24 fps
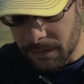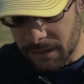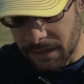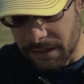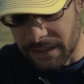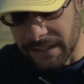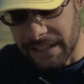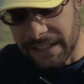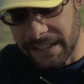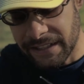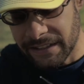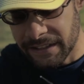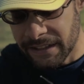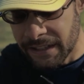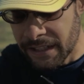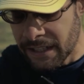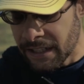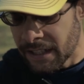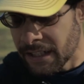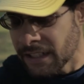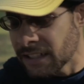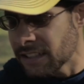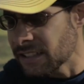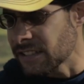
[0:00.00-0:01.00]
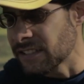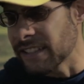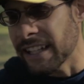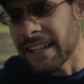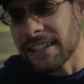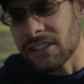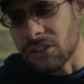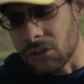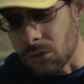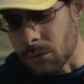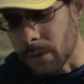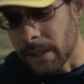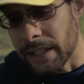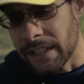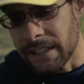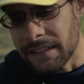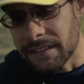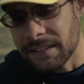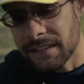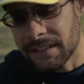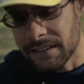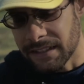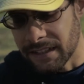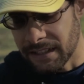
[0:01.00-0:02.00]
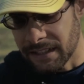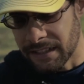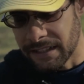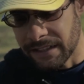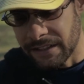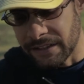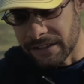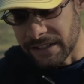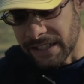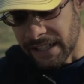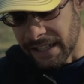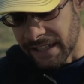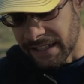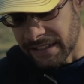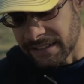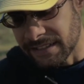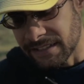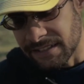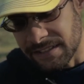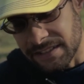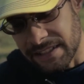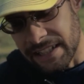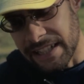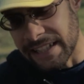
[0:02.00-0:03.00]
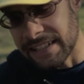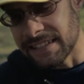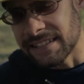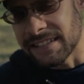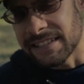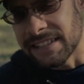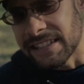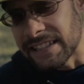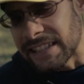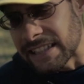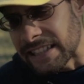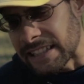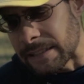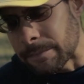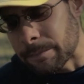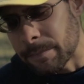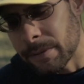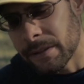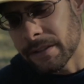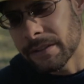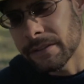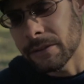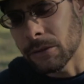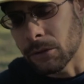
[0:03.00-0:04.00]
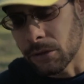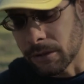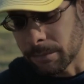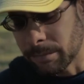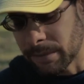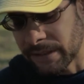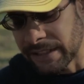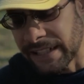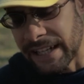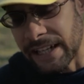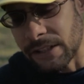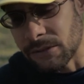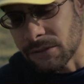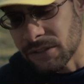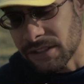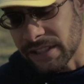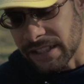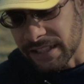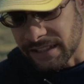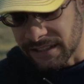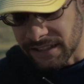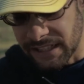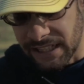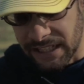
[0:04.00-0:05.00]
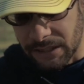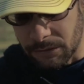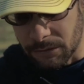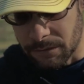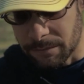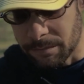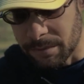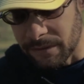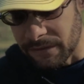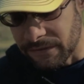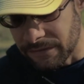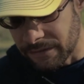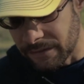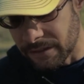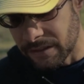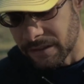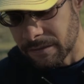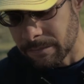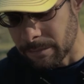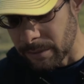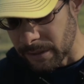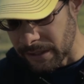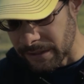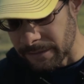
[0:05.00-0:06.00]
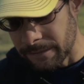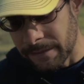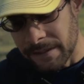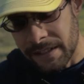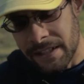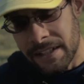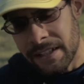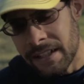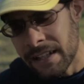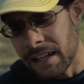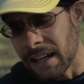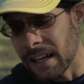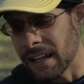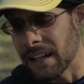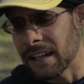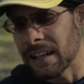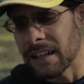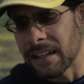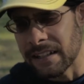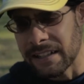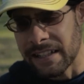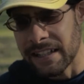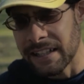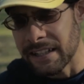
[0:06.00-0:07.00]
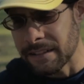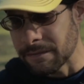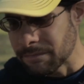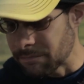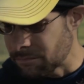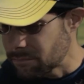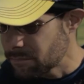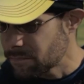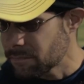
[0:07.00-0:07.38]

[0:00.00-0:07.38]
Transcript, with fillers: Again, not great. They're not as deep or pronounced as I would prefer, but again,